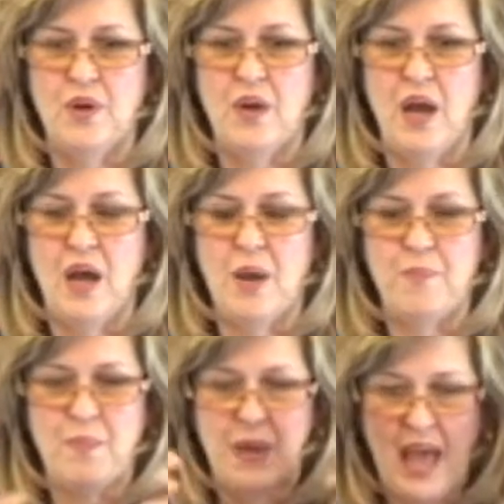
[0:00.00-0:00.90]

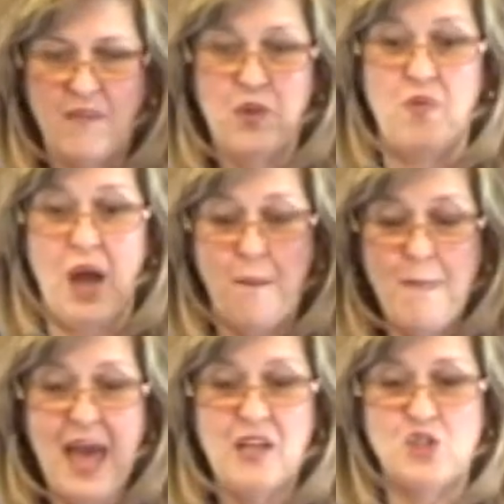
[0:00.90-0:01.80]

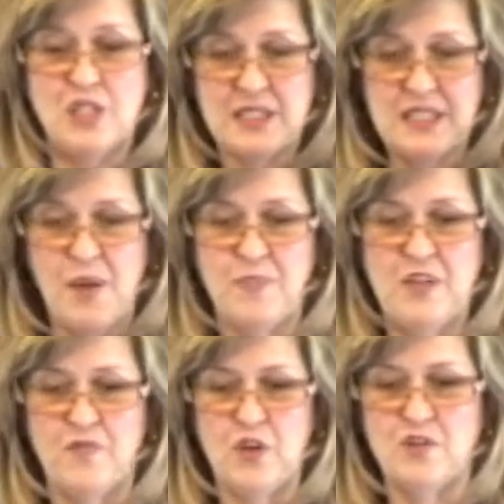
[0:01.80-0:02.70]
imagined
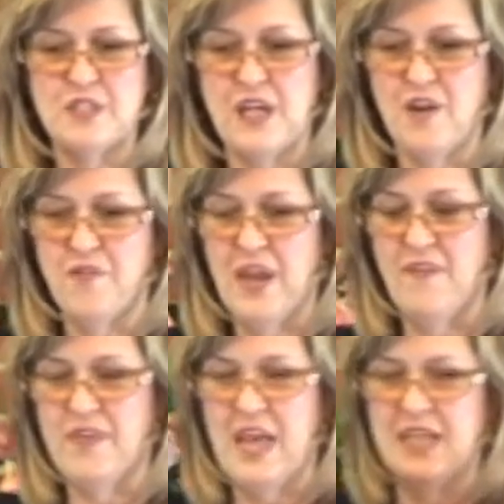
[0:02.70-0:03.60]
something for yourself
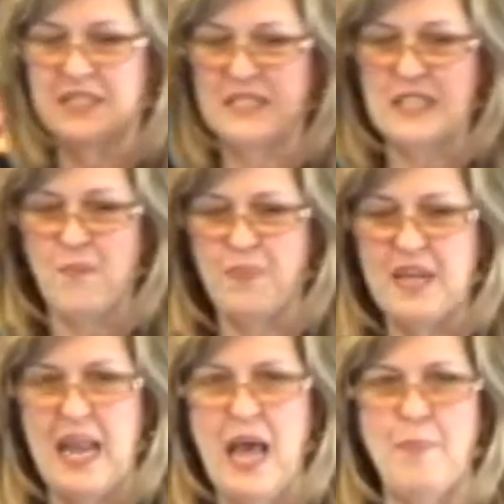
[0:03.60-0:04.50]
and then
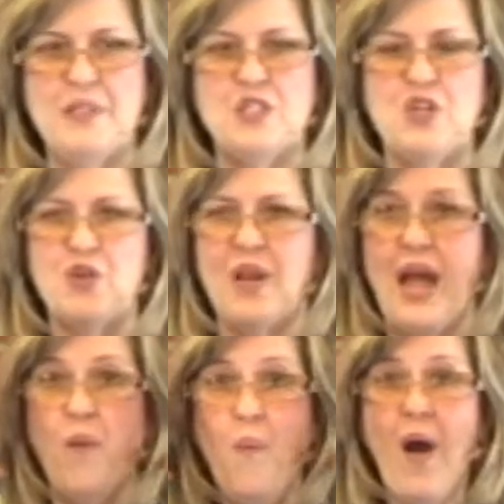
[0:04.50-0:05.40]
something happens and you're like,